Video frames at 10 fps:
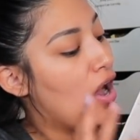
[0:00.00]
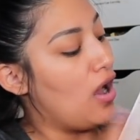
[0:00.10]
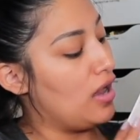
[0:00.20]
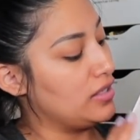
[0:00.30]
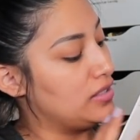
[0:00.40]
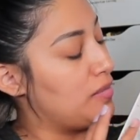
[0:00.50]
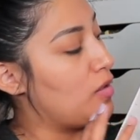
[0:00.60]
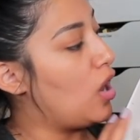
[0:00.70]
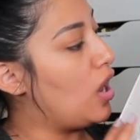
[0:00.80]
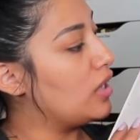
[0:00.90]
awesome,
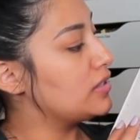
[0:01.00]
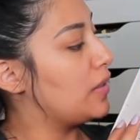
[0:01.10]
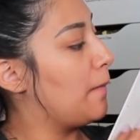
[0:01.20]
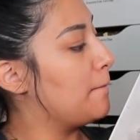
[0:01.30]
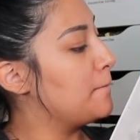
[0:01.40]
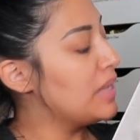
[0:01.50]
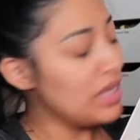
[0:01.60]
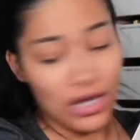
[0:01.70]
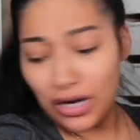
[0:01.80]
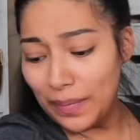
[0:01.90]
awesome
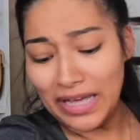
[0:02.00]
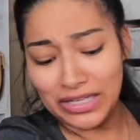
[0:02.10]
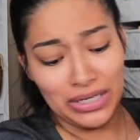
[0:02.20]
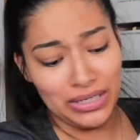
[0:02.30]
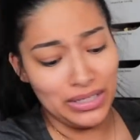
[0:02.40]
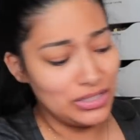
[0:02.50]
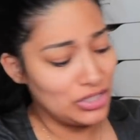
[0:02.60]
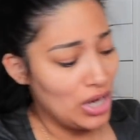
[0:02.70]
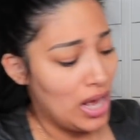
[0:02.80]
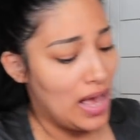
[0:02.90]
PR
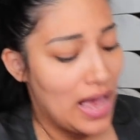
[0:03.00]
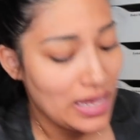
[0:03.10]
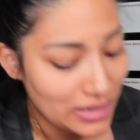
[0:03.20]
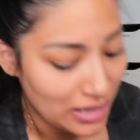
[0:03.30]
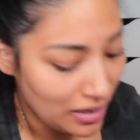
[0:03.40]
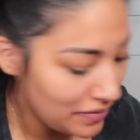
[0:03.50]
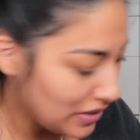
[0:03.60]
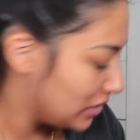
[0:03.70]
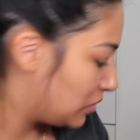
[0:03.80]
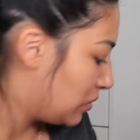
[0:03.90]
package. I love
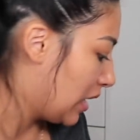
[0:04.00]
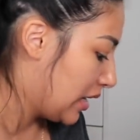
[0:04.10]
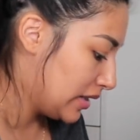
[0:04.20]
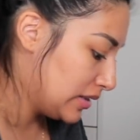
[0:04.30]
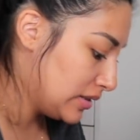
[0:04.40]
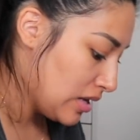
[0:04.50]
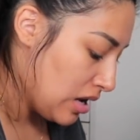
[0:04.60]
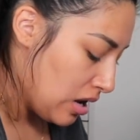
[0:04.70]
it, you guys.